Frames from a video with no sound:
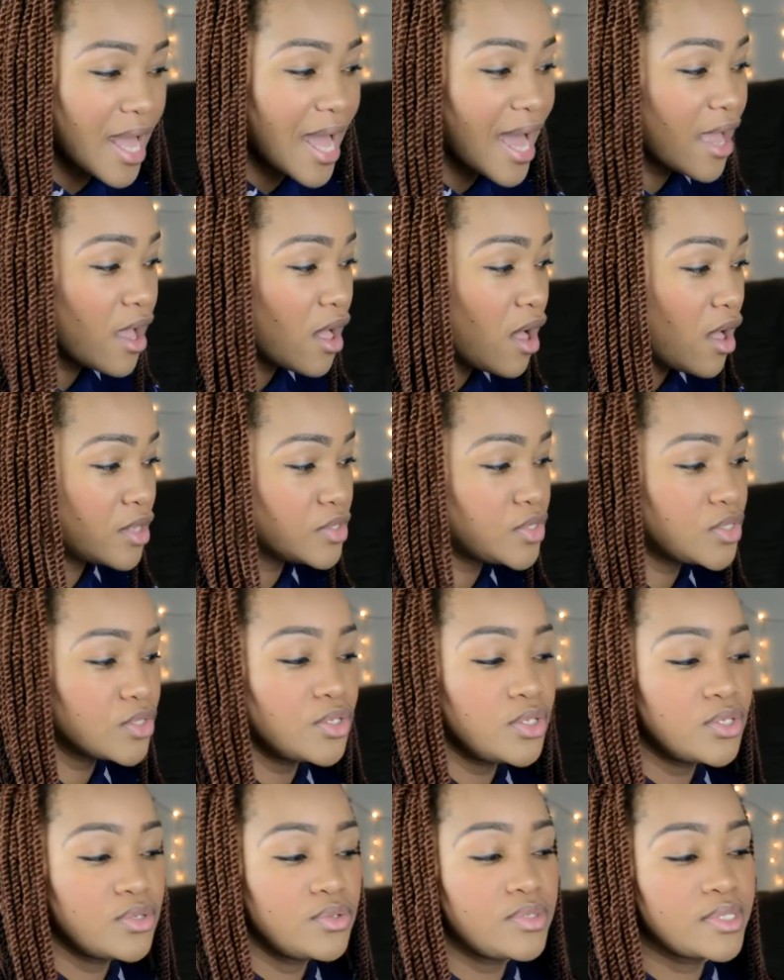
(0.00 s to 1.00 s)
I also
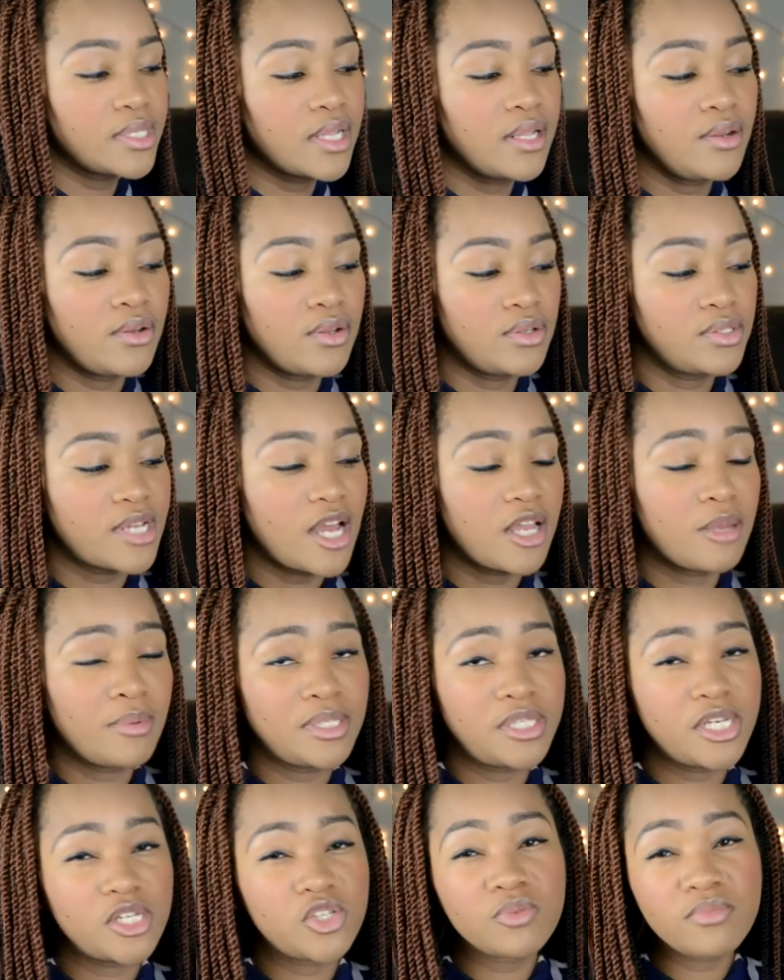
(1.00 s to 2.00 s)
use clinical
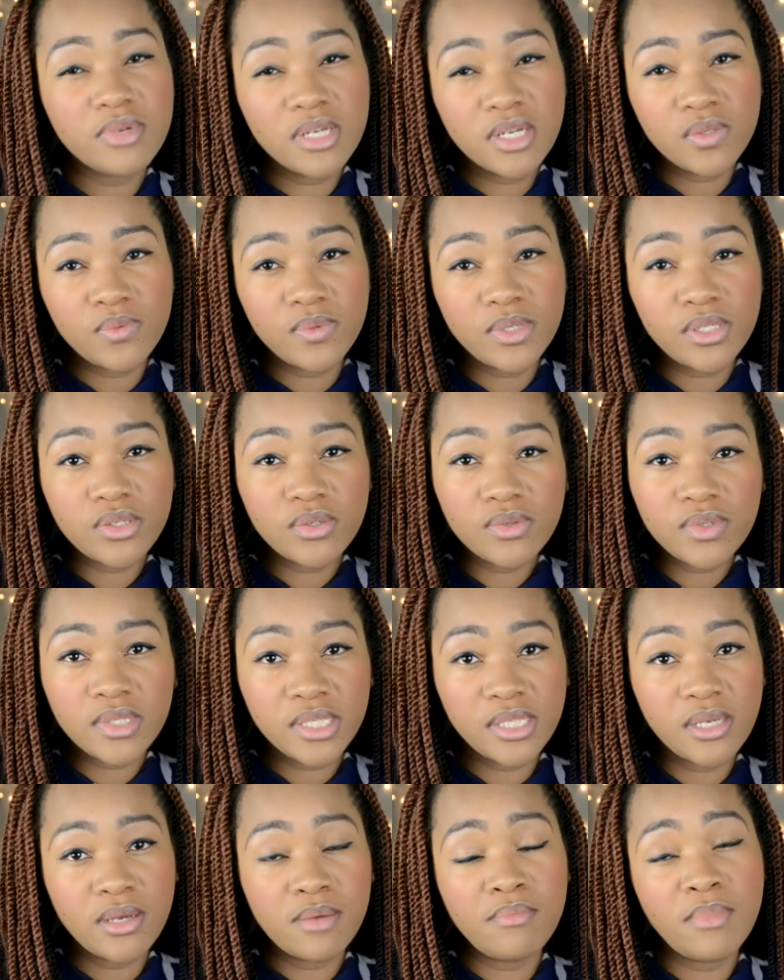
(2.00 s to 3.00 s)
documentation because we do
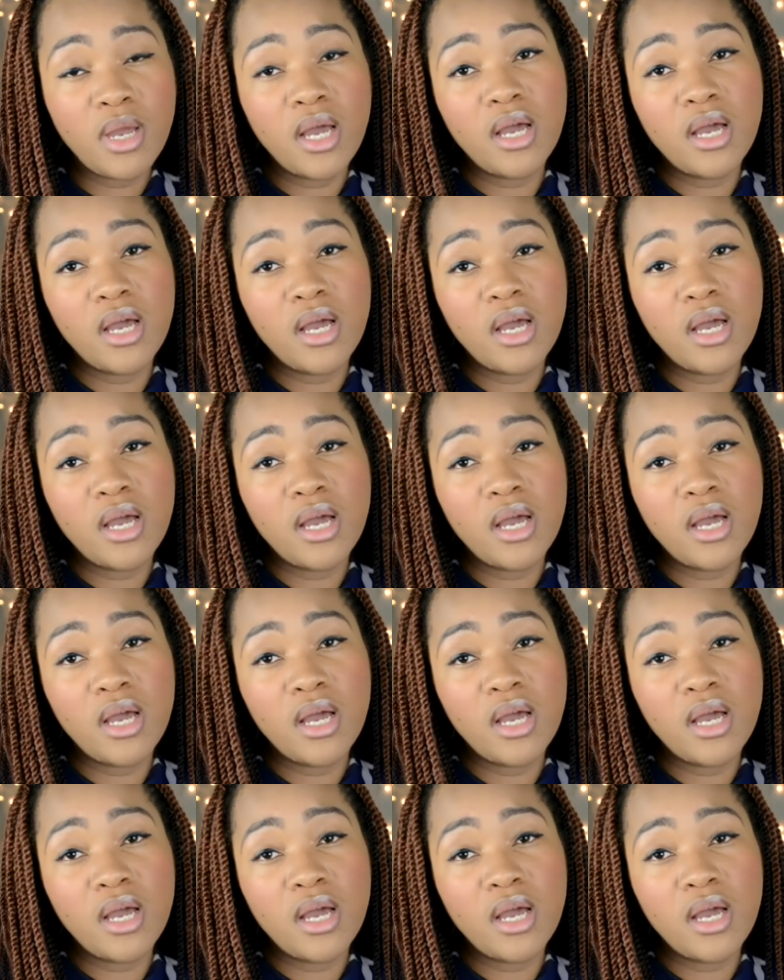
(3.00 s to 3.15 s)
sim,